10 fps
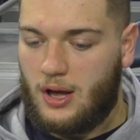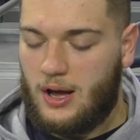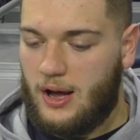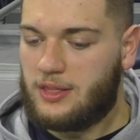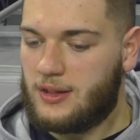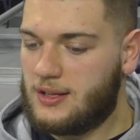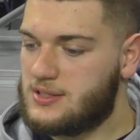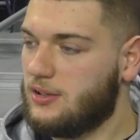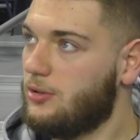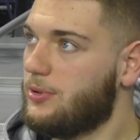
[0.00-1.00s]
I think
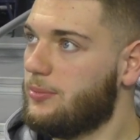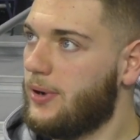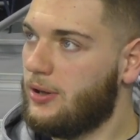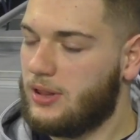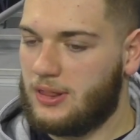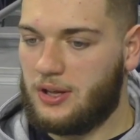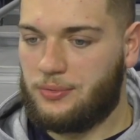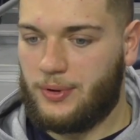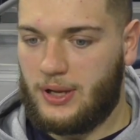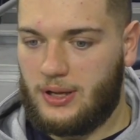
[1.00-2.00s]
it's a little bit of both. I
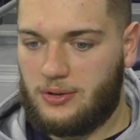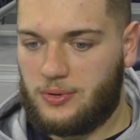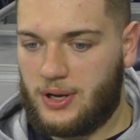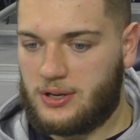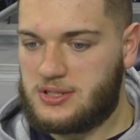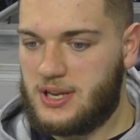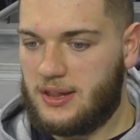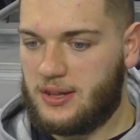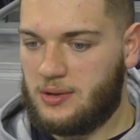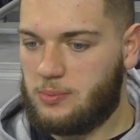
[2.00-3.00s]
think we
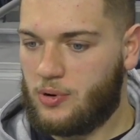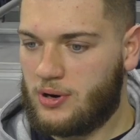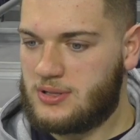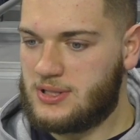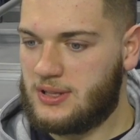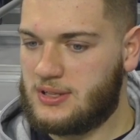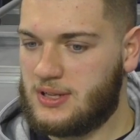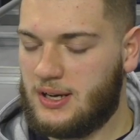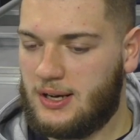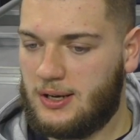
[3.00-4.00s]
understand the importance and
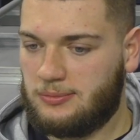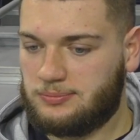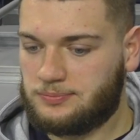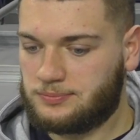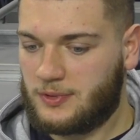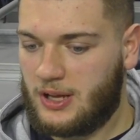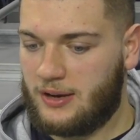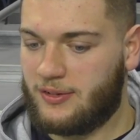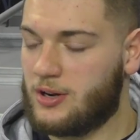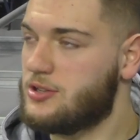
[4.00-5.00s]
the
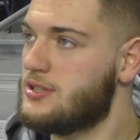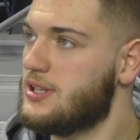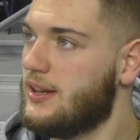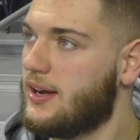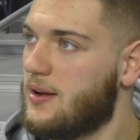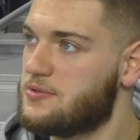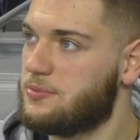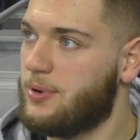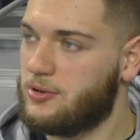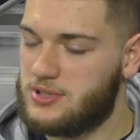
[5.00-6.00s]
kind of urgency that comes
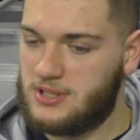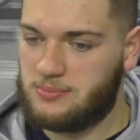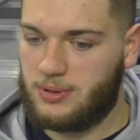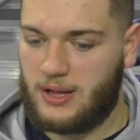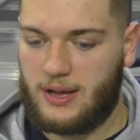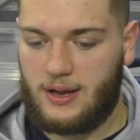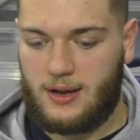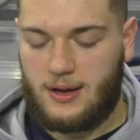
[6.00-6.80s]
with postseason play.